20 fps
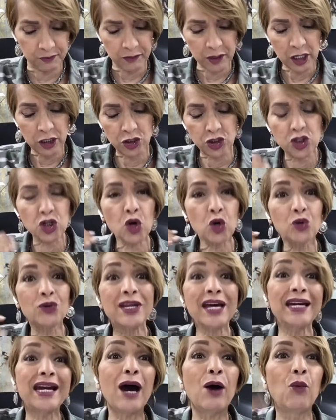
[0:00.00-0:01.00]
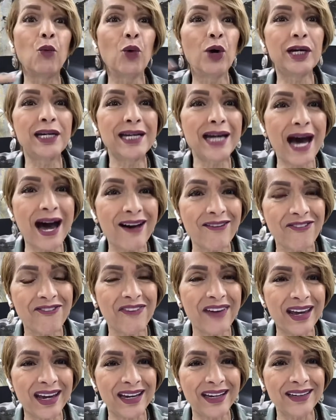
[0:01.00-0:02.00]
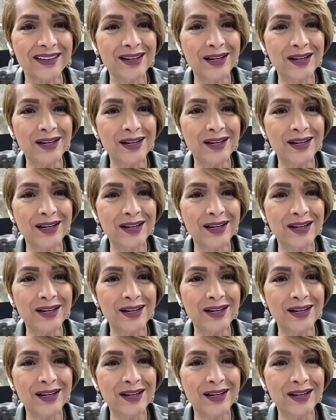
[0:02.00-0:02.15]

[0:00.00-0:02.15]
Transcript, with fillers: So that I would not faint.